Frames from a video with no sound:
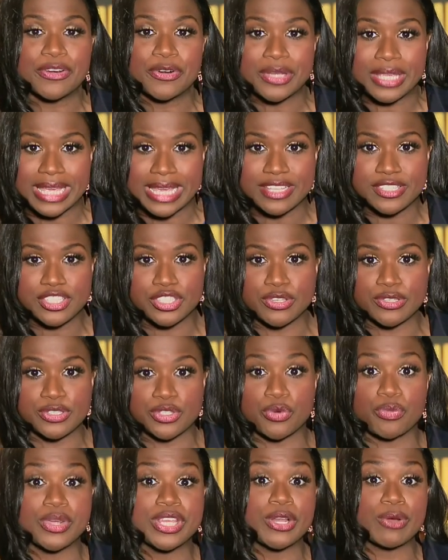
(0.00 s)
their kids to
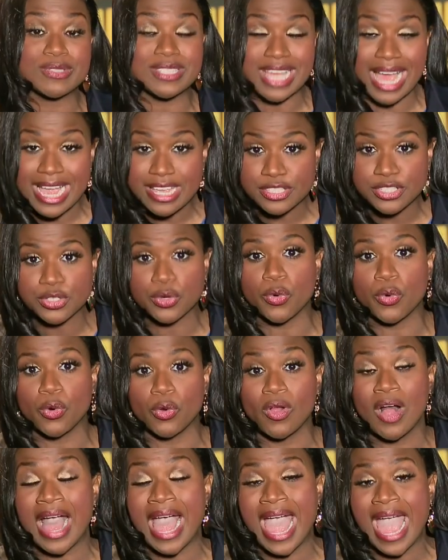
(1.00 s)
Cerritos High
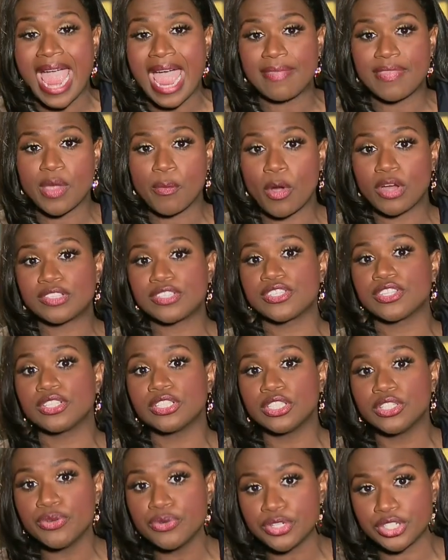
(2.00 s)
School, and they want
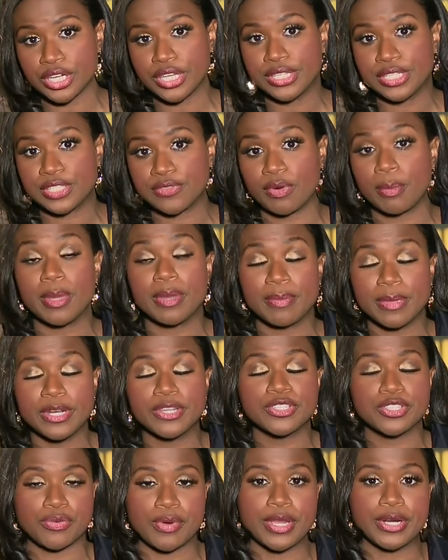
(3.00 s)
solutions from
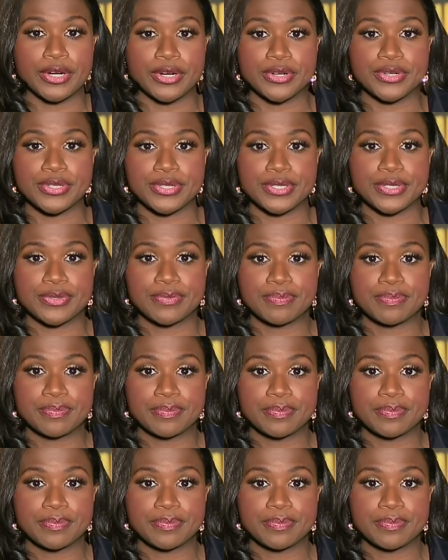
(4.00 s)
administrators.